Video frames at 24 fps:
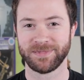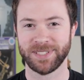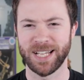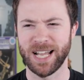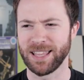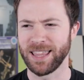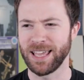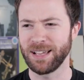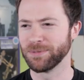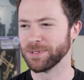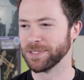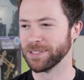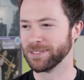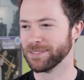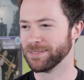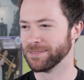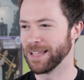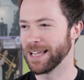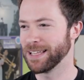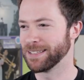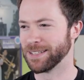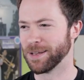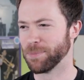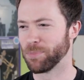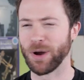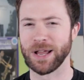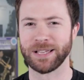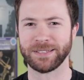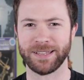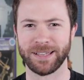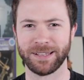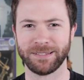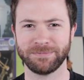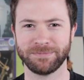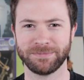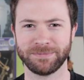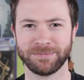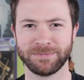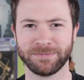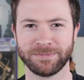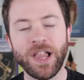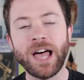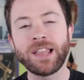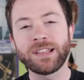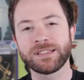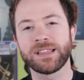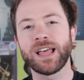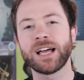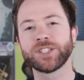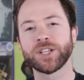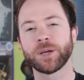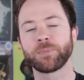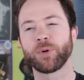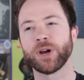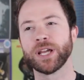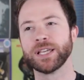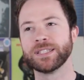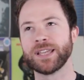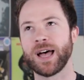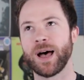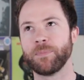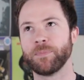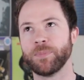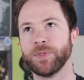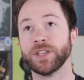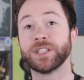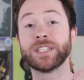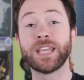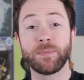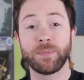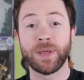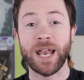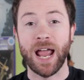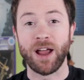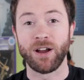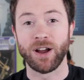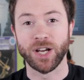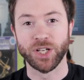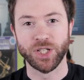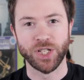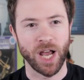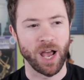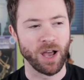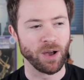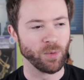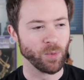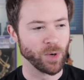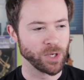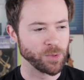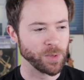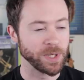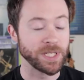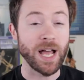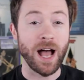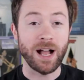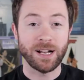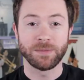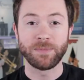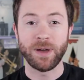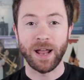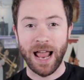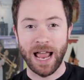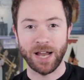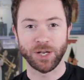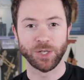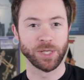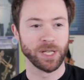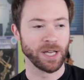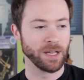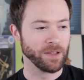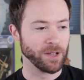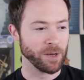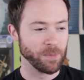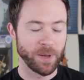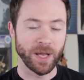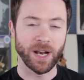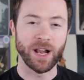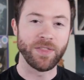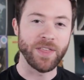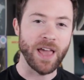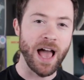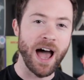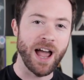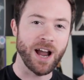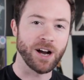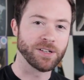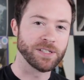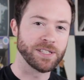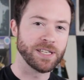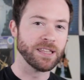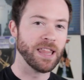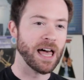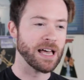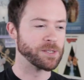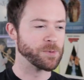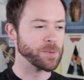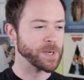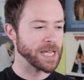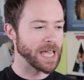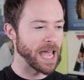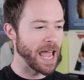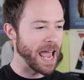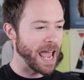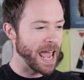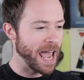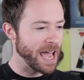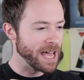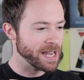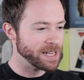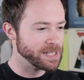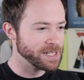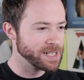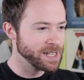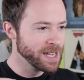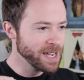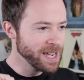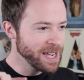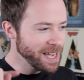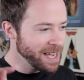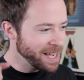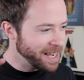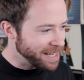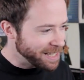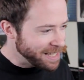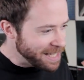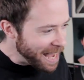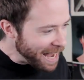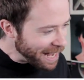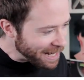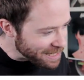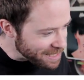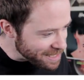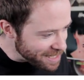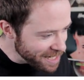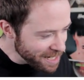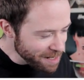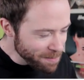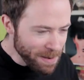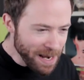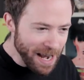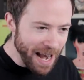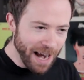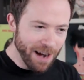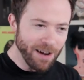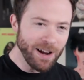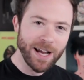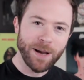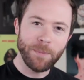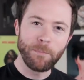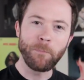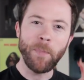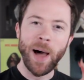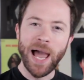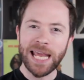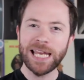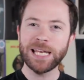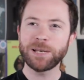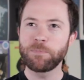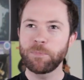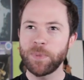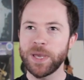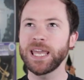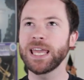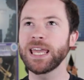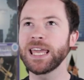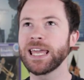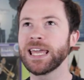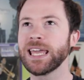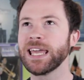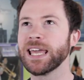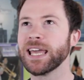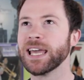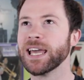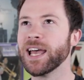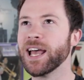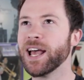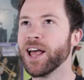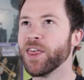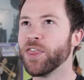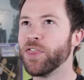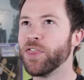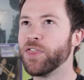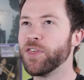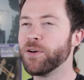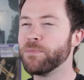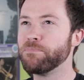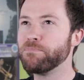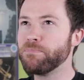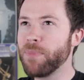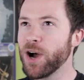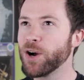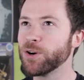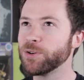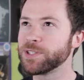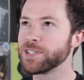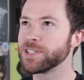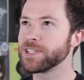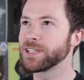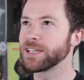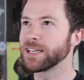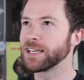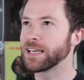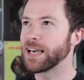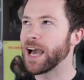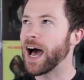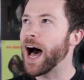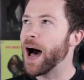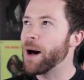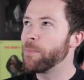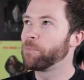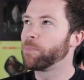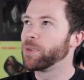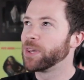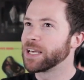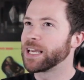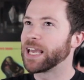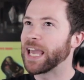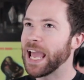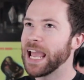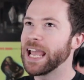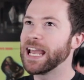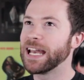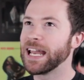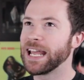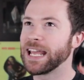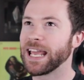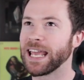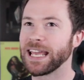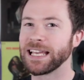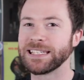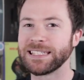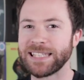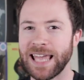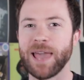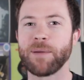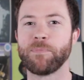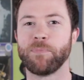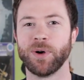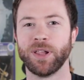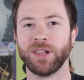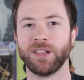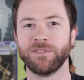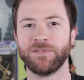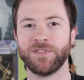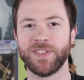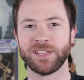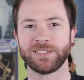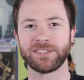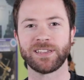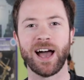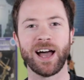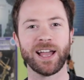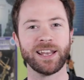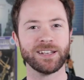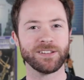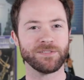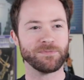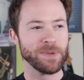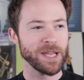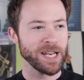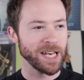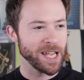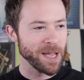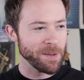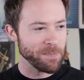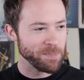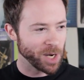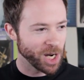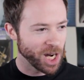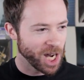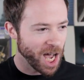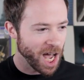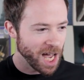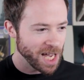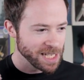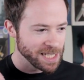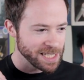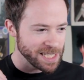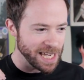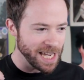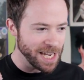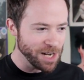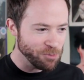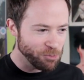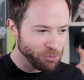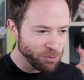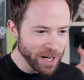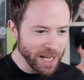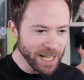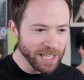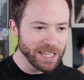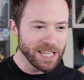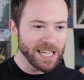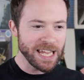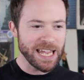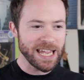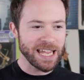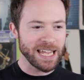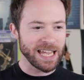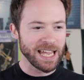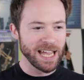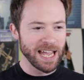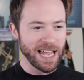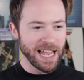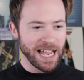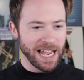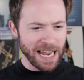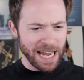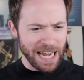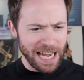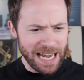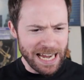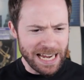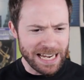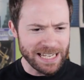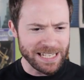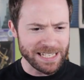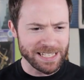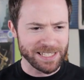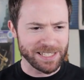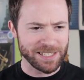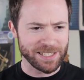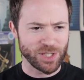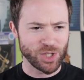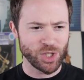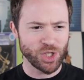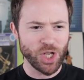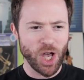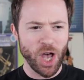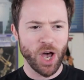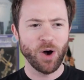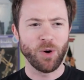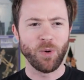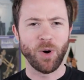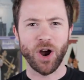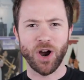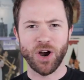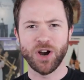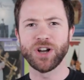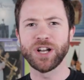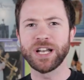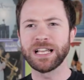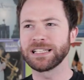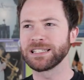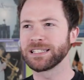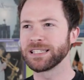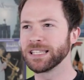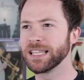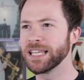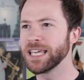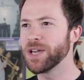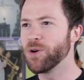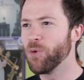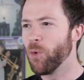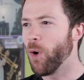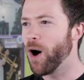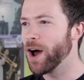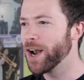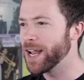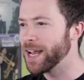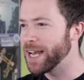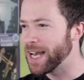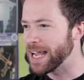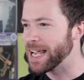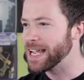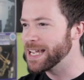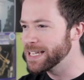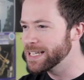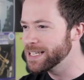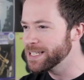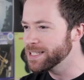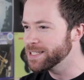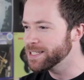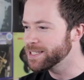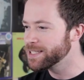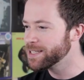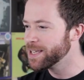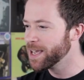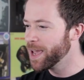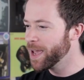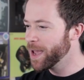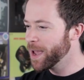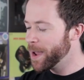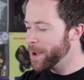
God, that was, that's depressing. Flawless Logic brings up the Tim and Eric show, which we talked about actually a little bit on the IRC last week, and yeah, Tim and Eric might be the most complicating example of this kind of media because it really is so earnestly what it is.